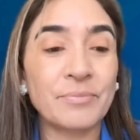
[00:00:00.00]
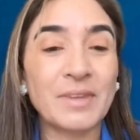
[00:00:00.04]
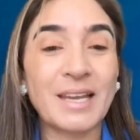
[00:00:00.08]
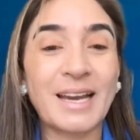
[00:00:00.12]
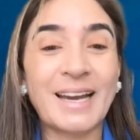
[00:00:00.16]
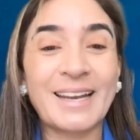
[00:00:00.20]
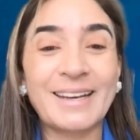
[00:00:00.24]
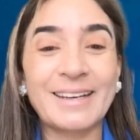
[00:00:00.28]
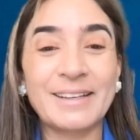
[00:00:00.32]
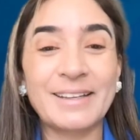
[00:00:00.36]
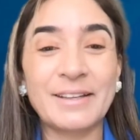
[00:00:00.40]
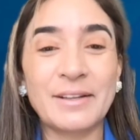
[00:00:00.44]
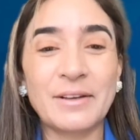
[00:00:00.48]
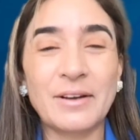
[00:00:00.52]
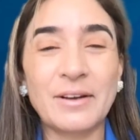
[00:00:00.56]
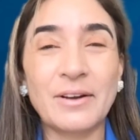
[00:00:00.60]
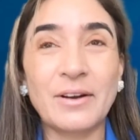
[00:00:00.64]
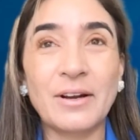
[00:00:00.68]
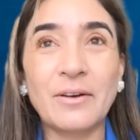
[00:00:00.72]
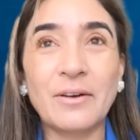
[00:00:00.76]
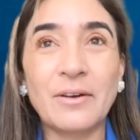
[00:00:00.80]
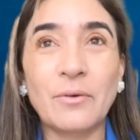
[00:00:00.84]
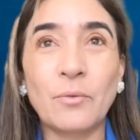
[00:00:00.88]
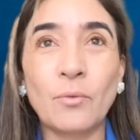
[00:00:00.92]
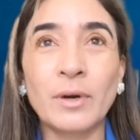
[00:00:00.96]
And
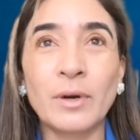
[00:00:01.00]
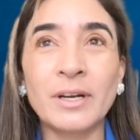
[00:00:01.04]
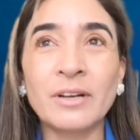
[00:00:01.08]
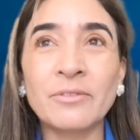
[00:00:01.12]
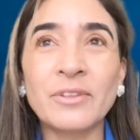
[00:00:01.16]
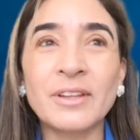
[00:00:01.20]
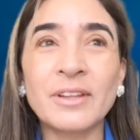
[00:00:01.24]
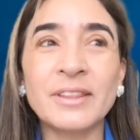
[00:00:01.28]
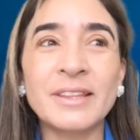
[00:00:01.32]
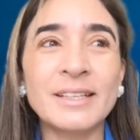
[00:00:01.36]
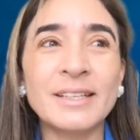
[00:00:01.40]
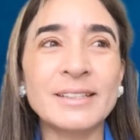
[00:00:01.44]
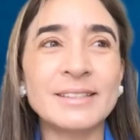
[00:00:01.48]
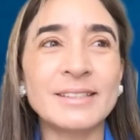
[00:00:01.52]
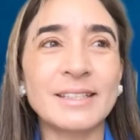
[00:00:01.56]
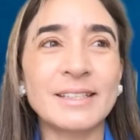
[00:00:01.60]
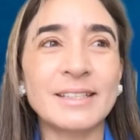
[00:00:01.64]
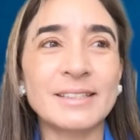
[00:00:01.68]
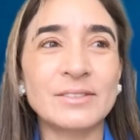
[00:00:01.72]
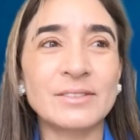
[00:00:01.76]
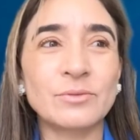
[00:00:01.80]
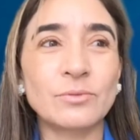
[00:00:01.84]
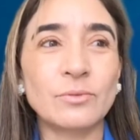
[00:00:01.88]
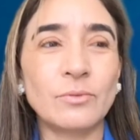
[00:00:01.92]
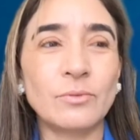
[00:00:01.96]
one of the things
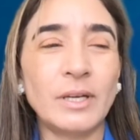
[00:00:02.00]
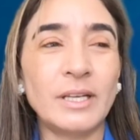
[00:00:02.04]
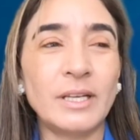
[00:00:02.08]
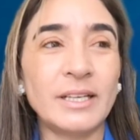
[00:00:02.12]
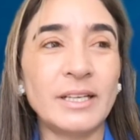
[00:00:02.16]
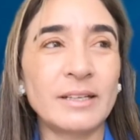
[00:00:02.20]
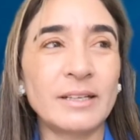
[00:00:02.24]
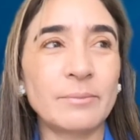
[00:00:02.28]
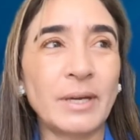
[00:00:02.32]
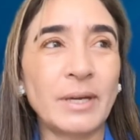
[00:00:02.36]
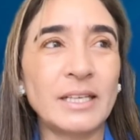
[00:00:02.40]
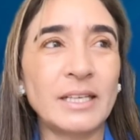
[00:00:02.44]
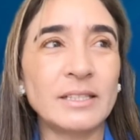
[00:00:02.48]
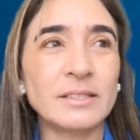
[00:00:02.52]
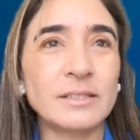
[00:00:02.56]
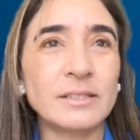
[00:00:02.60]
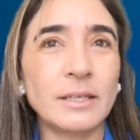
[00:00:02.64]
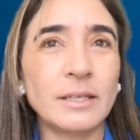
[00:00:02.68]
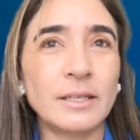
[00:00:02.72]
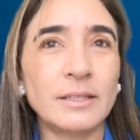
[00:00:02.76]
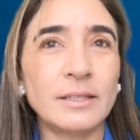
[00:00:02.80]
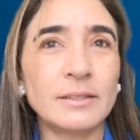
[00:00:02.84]
that's really amazing,